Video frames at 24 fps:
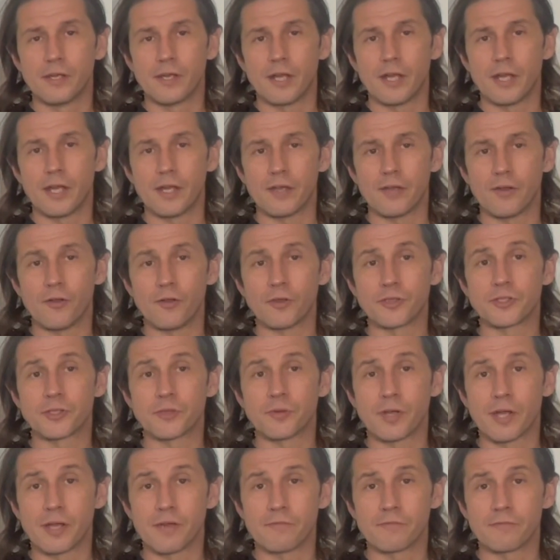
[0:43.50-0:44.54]
I also
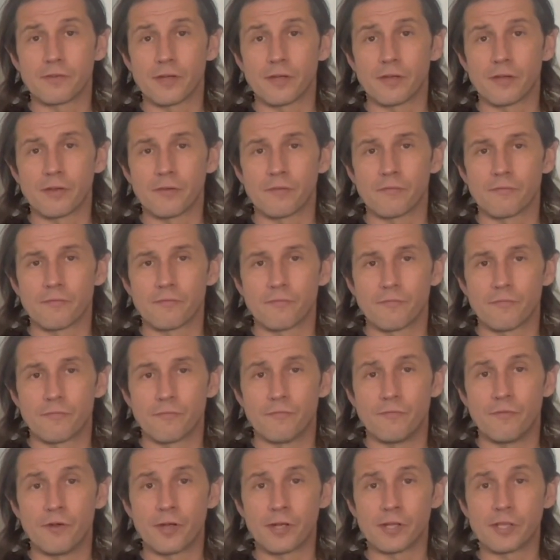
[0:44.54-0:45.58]
have
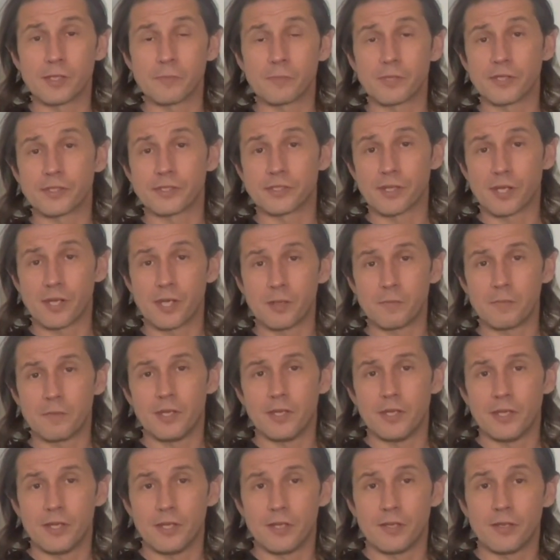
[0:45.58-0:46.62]
very limited time
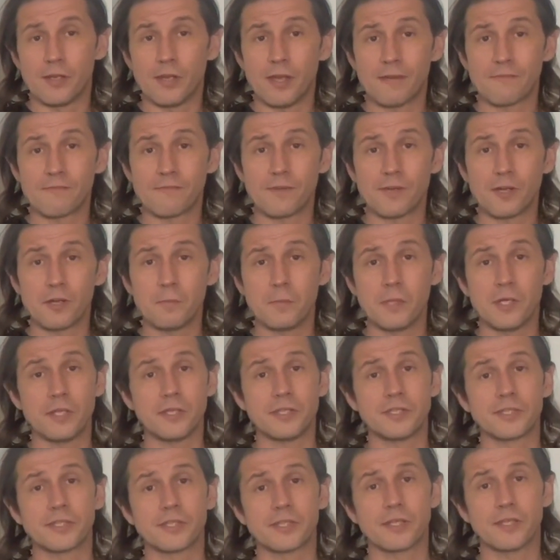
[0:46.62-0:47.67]
and not very many
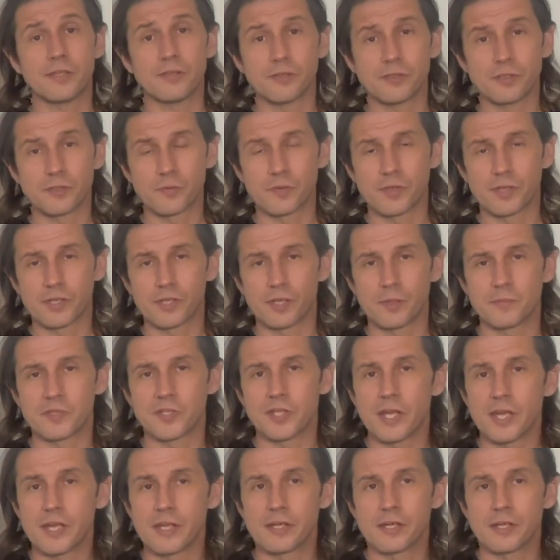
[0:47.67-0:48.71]
skills when it comes
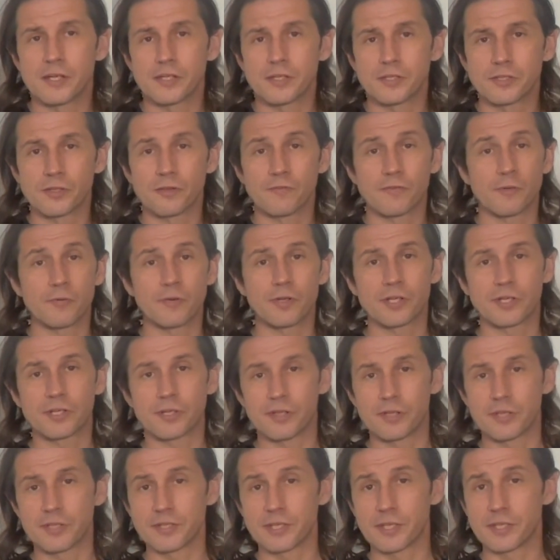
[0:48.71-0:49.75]
to editing. So if I want to share
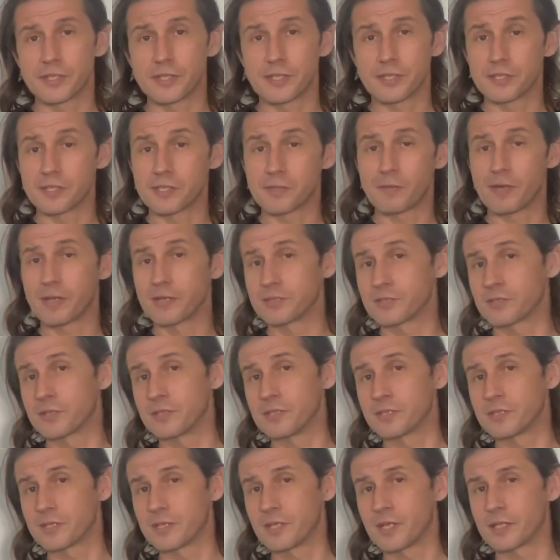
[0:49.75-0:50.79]
these ideas, it's about as good
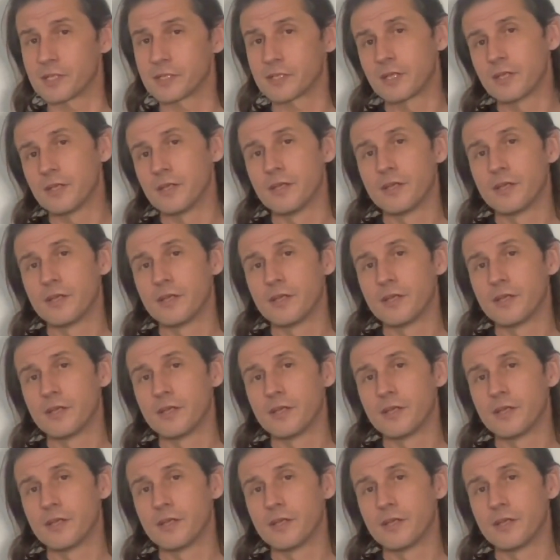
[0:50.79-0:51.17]
as it gets.